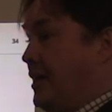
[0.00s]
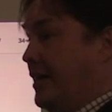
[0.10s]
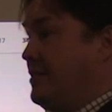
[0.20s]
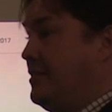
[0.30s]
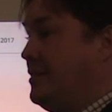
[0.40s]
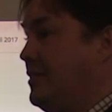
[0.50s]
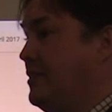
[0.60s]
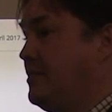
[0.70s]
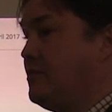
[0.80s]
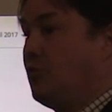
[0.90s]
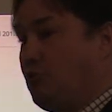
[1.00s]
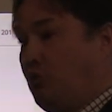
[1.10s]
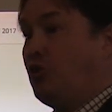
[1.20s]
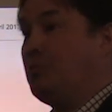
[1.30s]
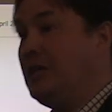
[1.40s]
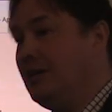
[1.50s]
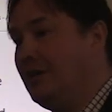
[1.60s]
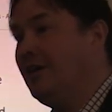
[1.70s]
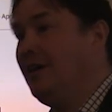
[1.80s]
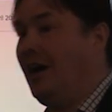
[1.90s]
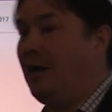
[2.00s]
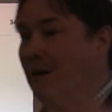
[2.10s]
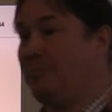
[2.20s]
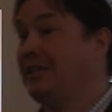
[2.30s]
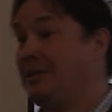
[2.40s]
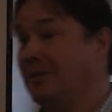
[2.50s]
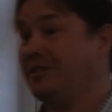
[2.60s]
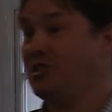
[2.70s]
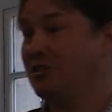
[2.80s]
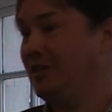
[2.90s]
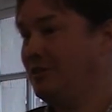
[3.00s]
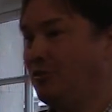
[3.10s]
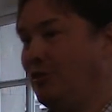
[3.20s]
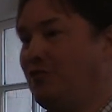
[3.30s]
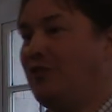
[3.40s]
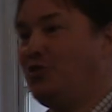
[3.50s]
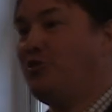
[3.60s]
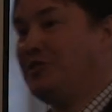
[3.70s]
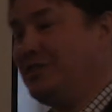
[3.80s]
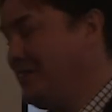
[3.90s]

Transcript: scientists, so not me, I'm a mathematician. I don't know if you have noticed